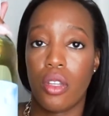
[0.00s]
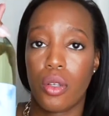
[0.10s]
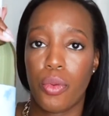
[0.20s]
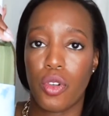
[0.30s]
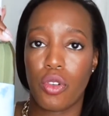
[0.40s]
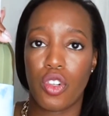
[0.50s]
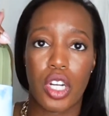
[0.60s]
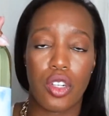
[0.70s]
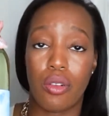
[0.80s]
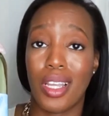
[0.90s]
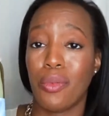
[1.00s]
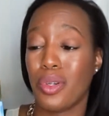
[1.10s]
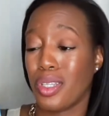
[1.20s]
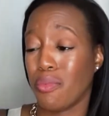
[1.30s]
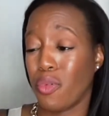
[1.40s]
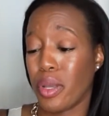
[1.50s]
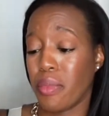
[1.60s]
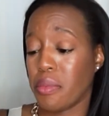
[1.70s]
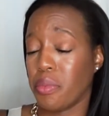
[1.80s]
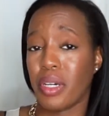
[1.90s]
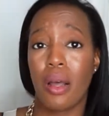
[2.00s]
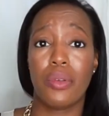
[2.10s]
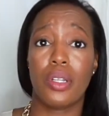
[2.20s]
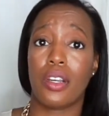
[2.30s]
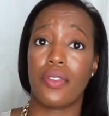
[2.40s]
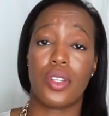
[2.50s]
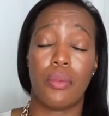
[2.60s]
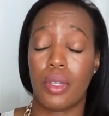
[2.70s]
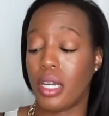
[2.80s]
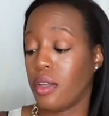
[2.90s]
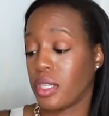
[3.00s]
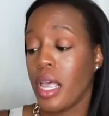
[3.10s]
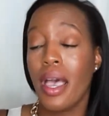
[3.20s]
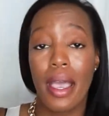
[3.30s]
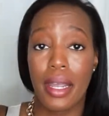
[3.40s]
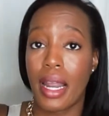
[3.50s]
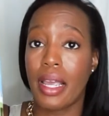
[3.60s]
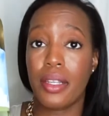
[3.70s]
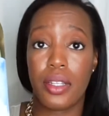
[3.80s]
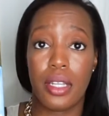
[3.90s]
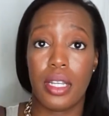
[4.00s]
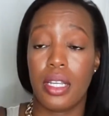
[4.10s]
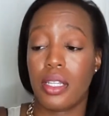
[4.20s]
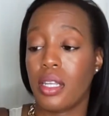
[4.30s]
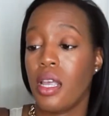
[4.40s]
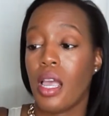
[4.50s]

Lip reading: this producer changed their label at some point maybe, but I was looking for something else, and I didn't see this.